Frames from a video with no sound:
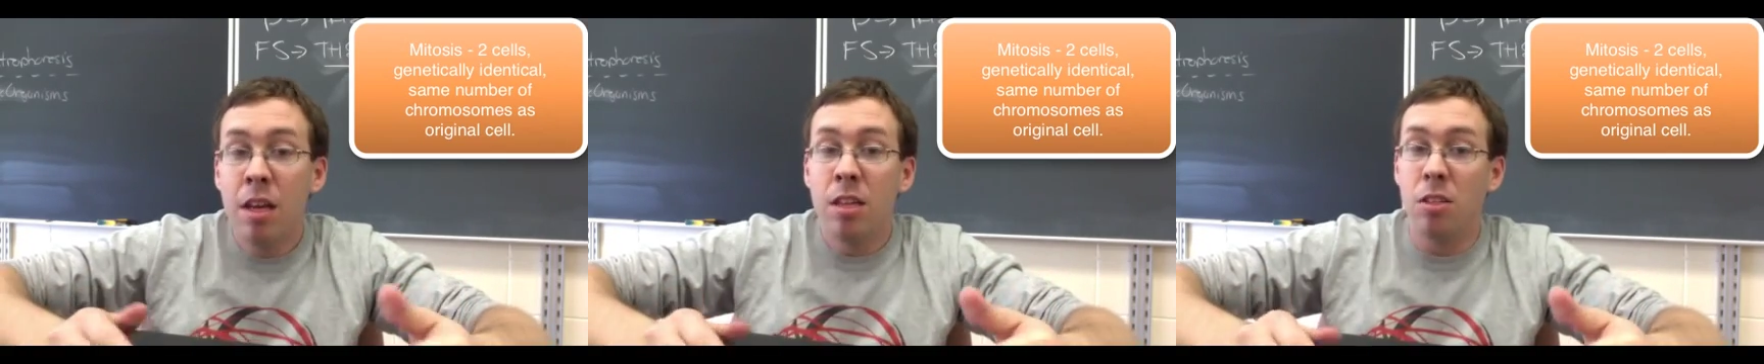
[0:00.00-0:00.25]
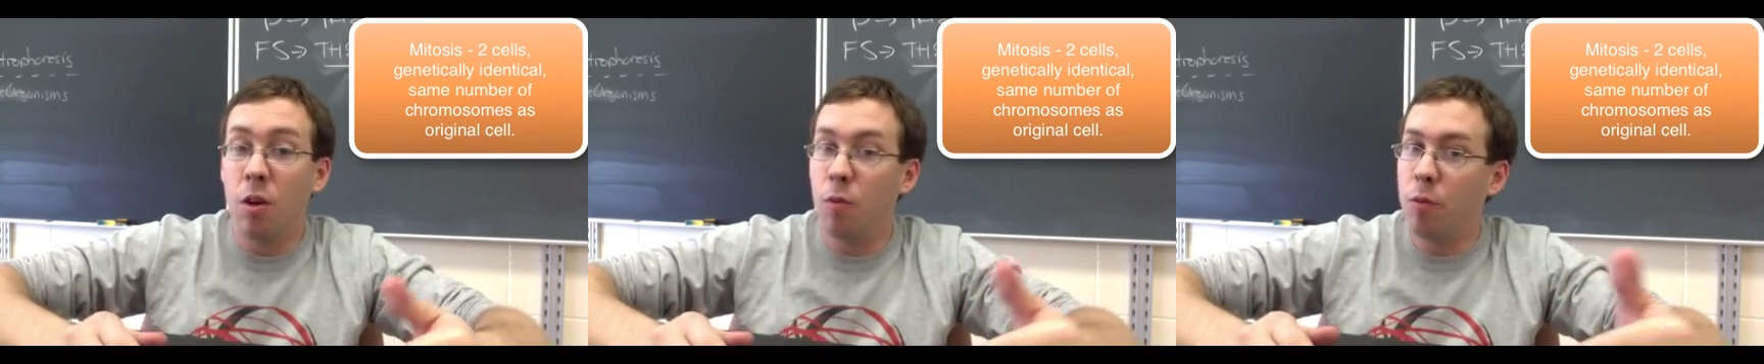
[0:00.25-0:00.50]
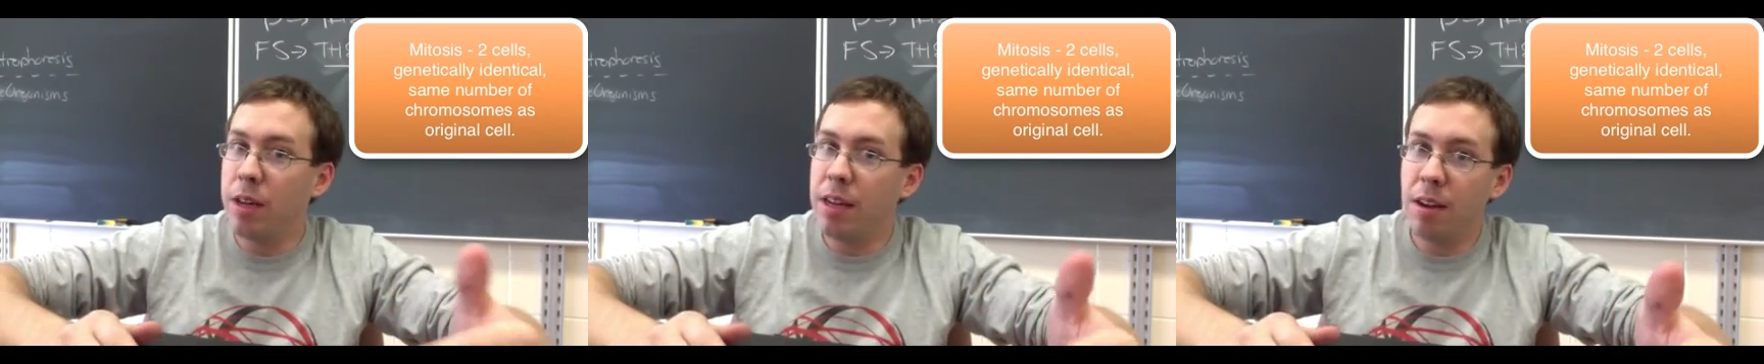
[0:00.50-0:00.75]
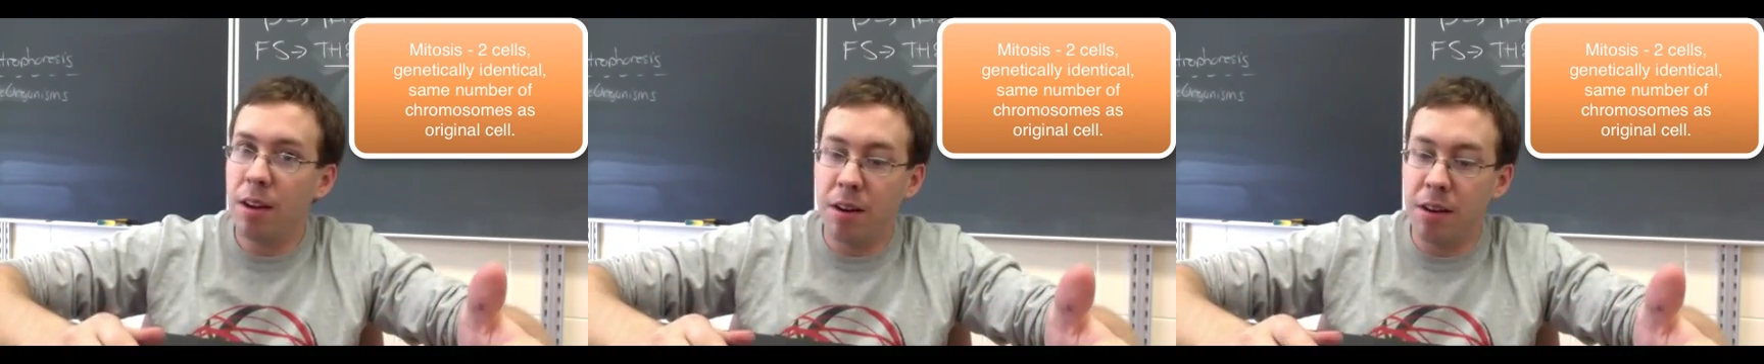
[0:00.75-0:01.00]
So if
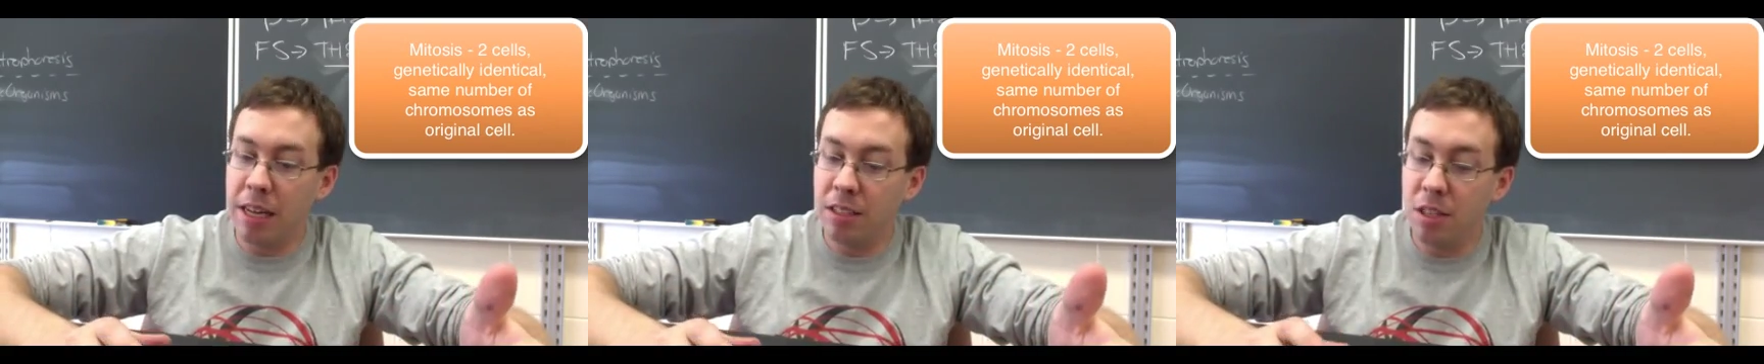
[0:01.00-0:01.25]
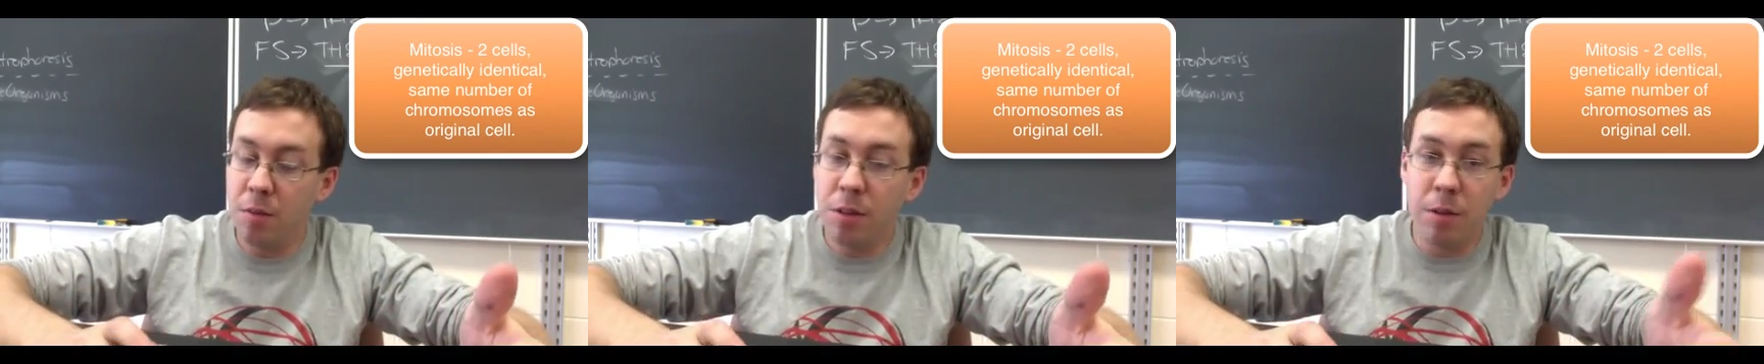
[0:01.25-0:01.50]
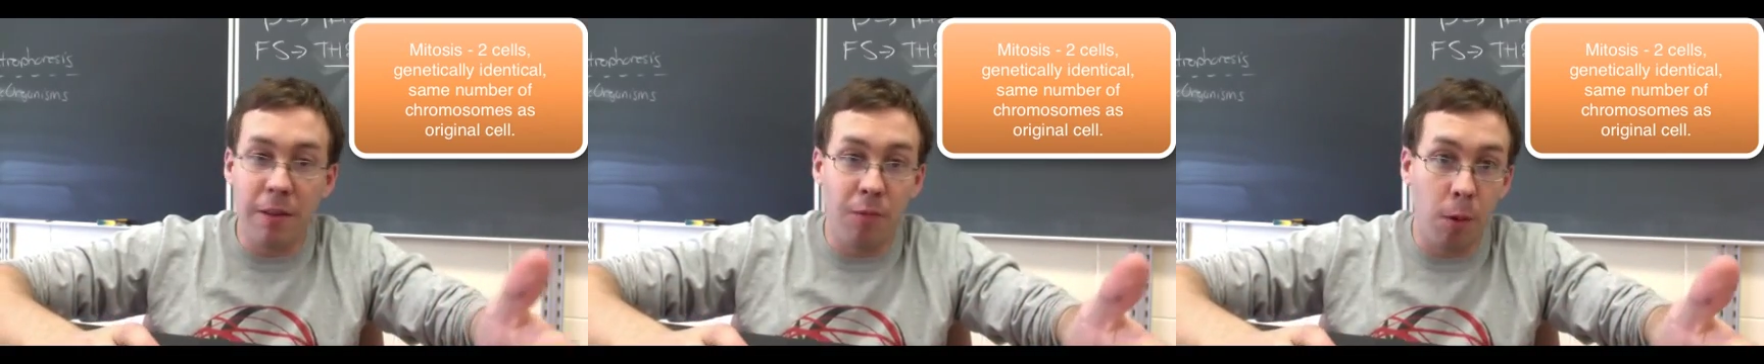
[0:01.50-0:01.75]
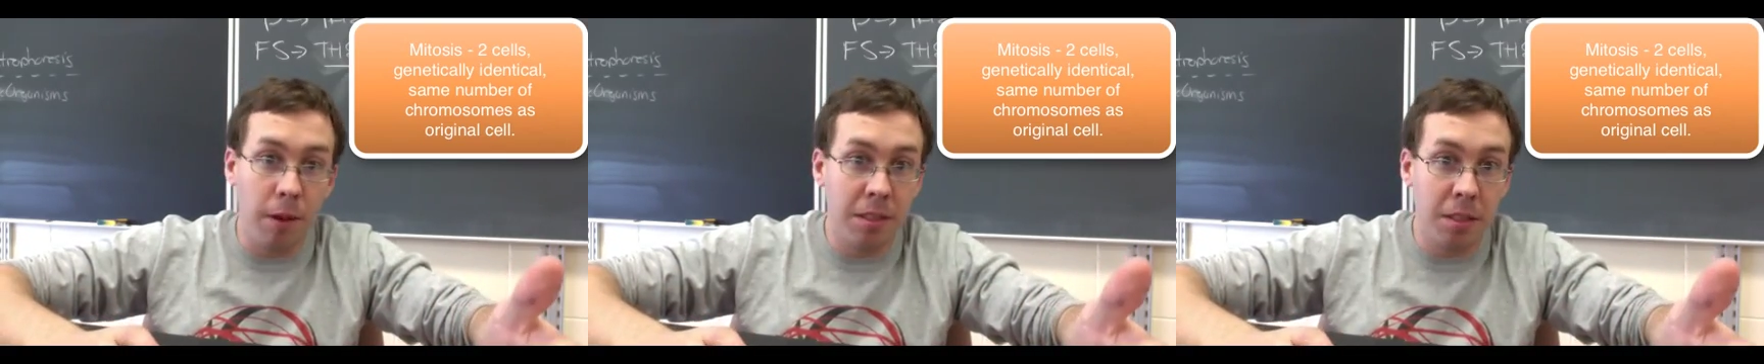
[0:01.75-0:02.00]
we are, as humans, we have
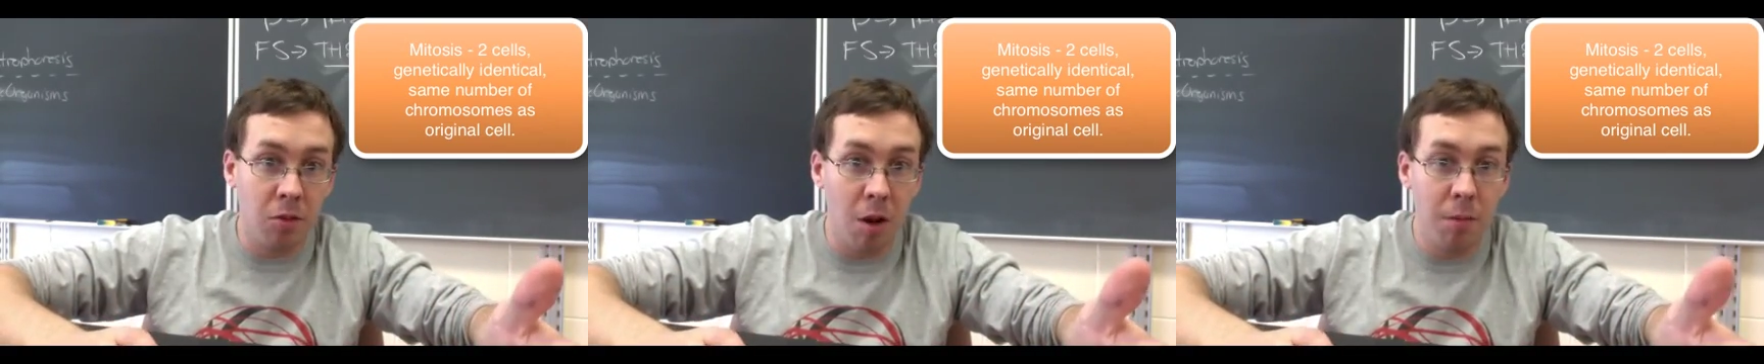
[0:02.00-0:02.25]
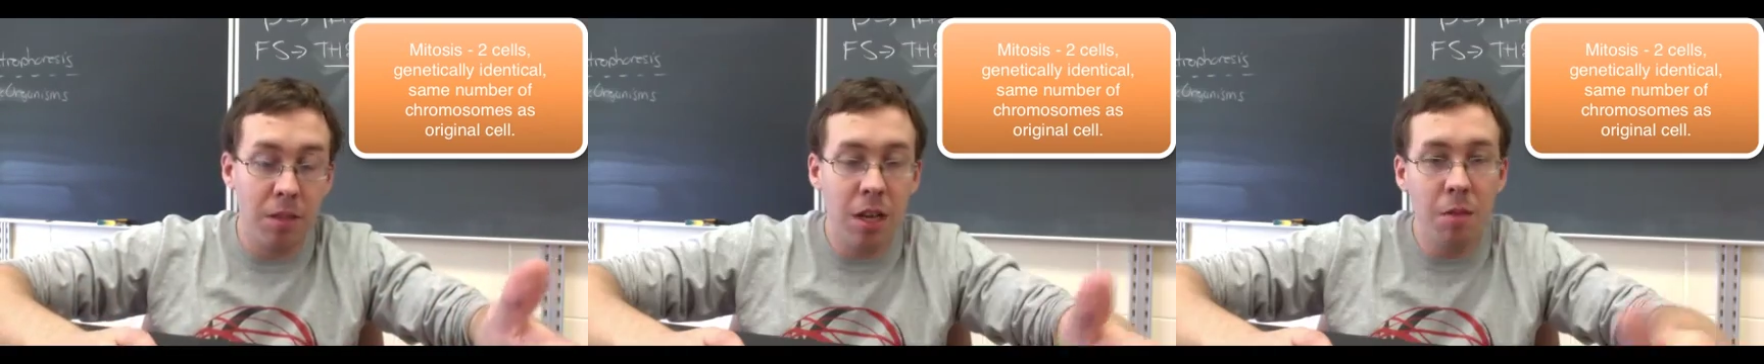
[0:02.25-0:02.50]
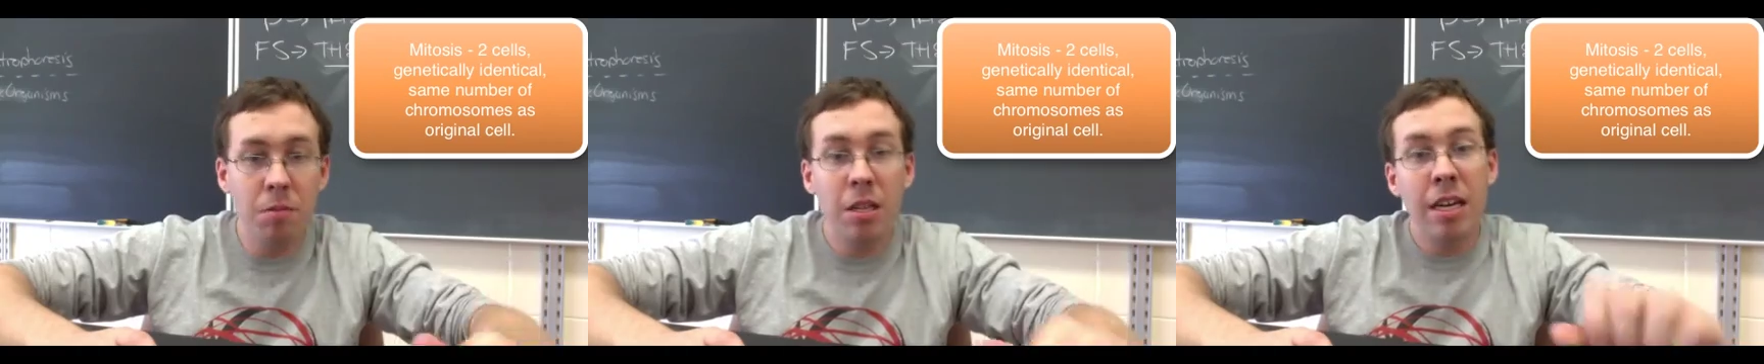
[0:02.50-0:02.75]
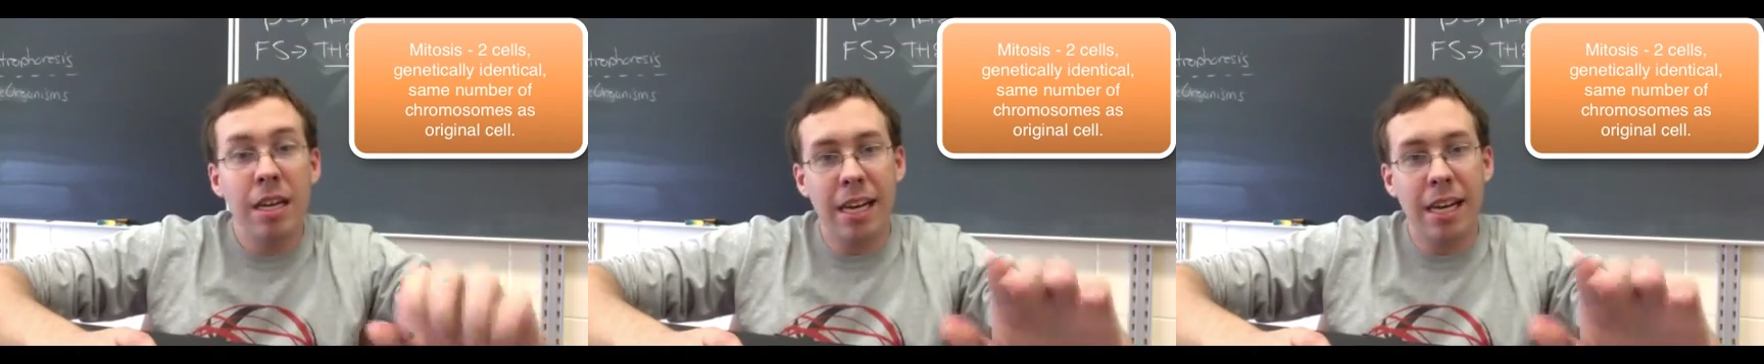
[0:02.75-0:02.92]
46 chromosomes.